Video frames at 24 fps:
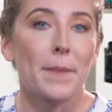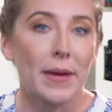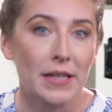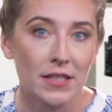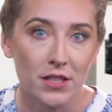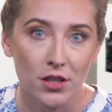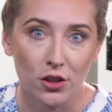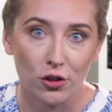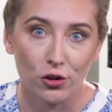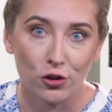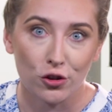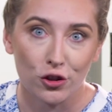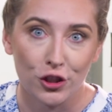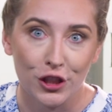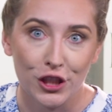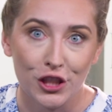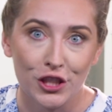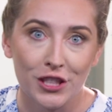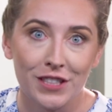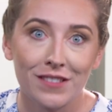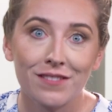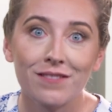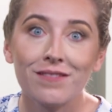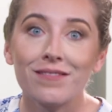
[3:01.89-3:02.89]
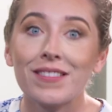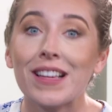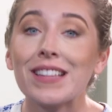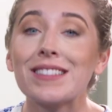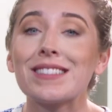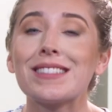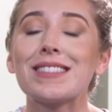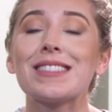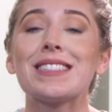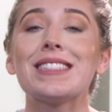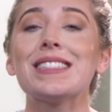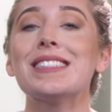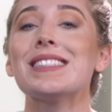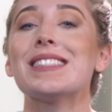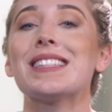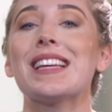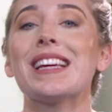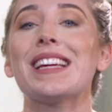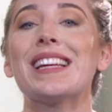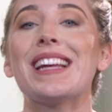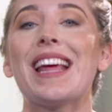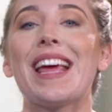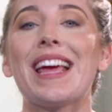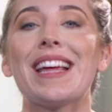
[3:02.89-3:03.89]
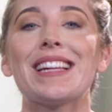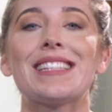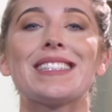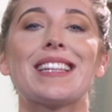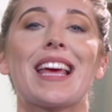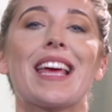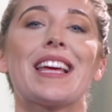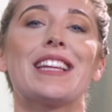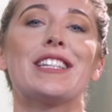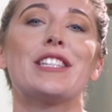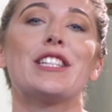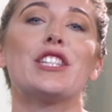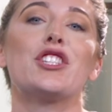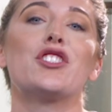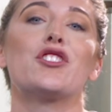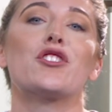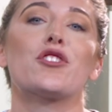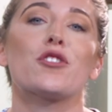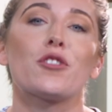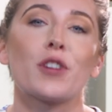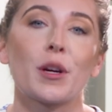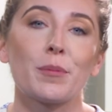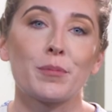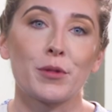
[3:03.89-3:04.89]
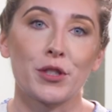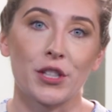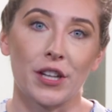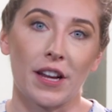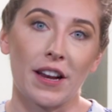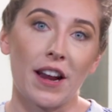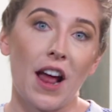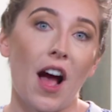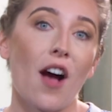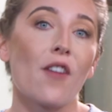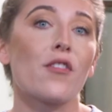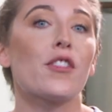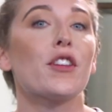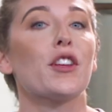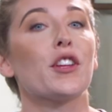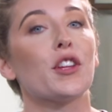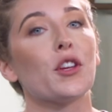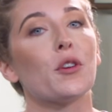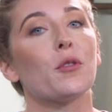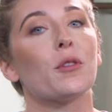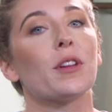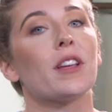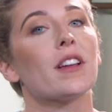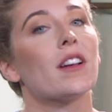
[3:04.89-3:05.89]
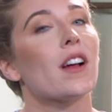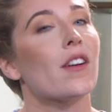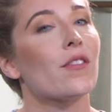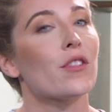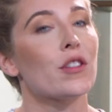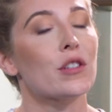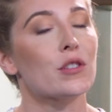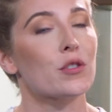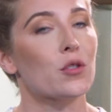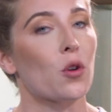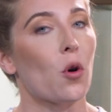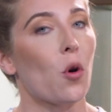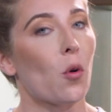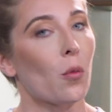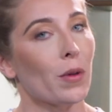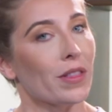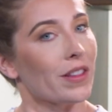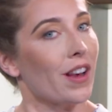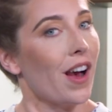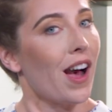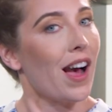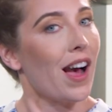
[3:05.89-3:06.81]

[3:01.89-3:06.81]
mystical tradition that sees in it a description of the union of the soul with